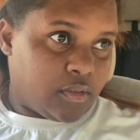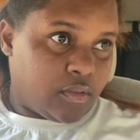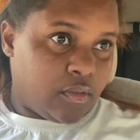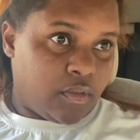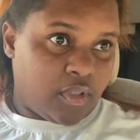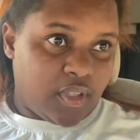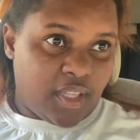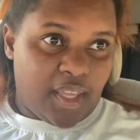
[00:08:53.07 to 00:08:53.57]

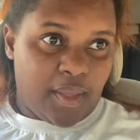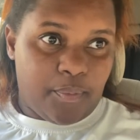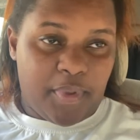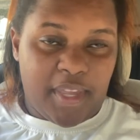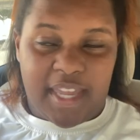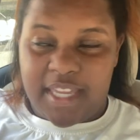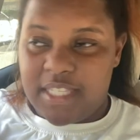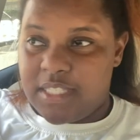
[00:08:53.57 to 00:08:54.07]
on that
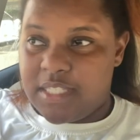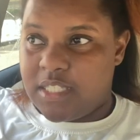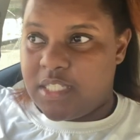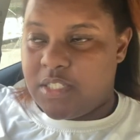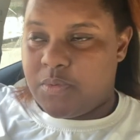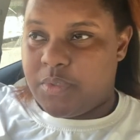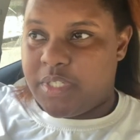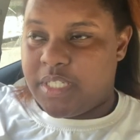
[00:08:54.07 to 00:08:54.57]

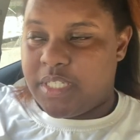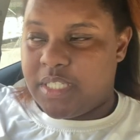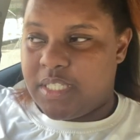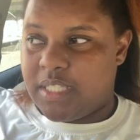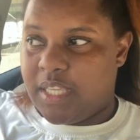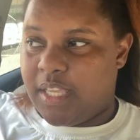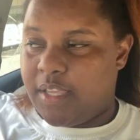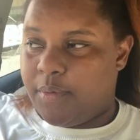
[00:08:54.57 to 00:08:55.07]
passage where it's
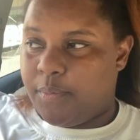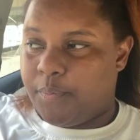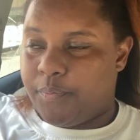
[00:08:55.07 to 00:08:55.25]
like